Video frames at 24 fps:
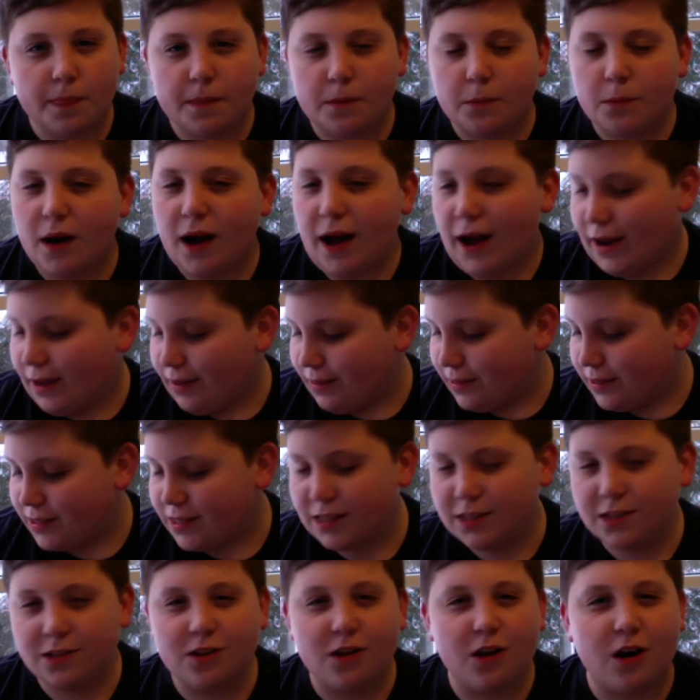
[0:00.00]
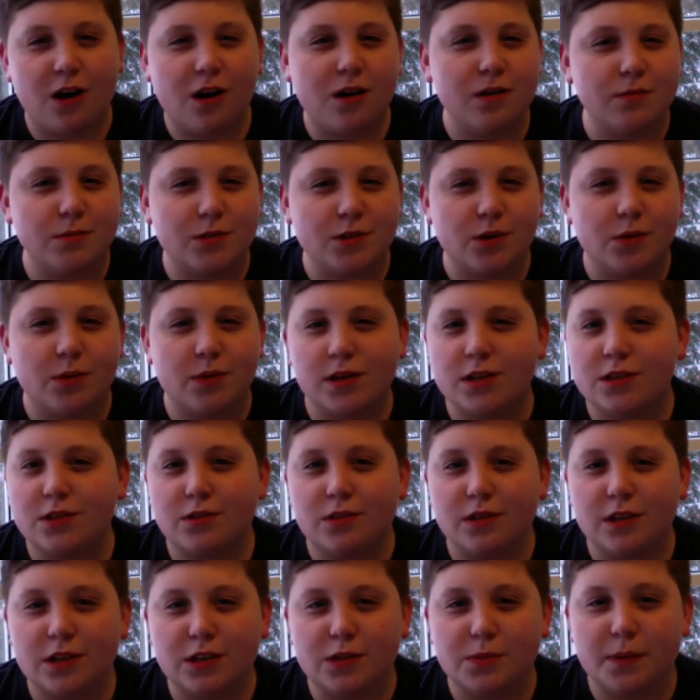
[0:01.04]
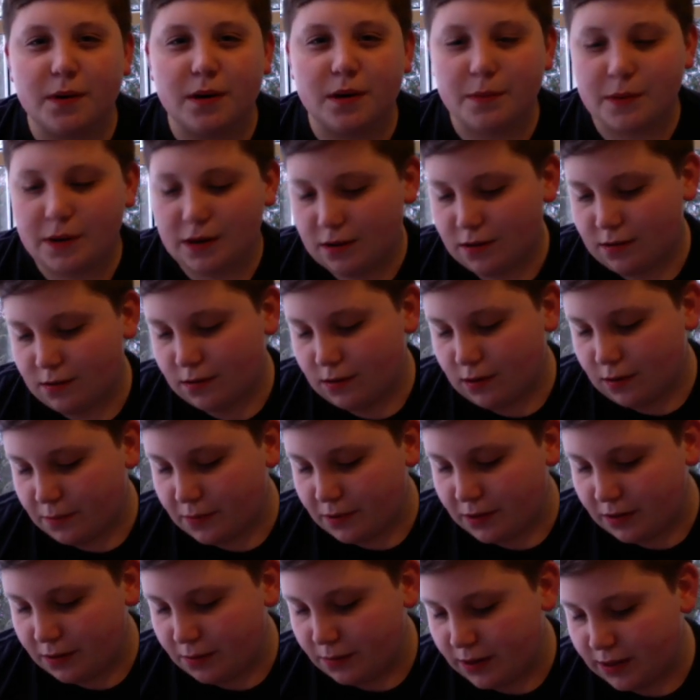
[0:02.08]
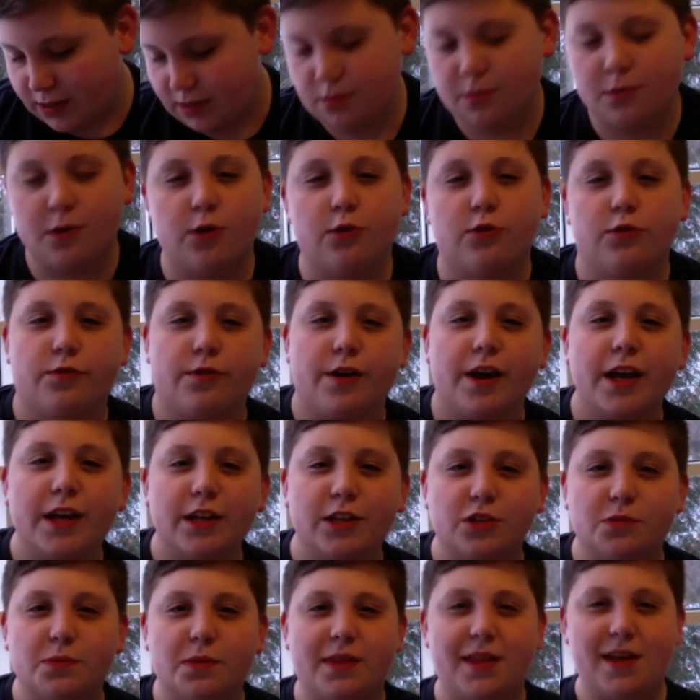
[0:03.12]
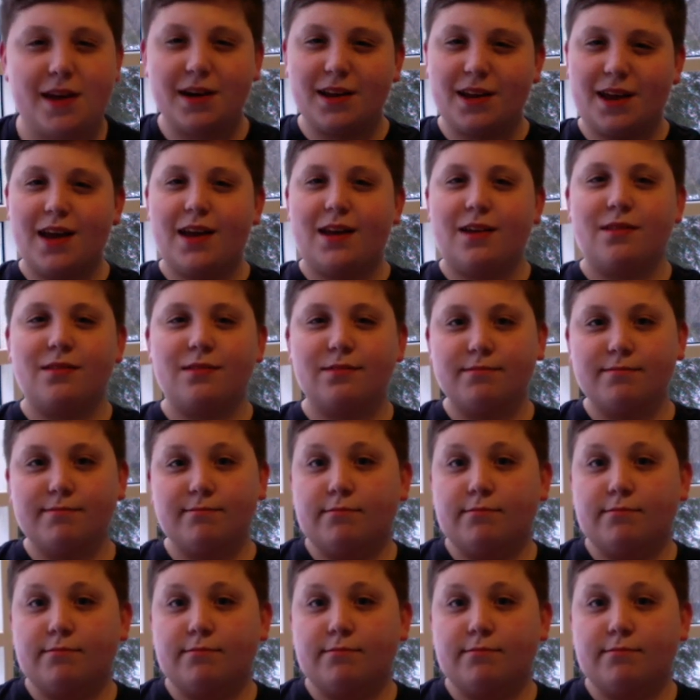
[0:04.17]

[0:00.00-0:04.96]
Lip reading: why? The tentacle arms don't want to do the experiment. I mean, it makes him go deranged, but then again,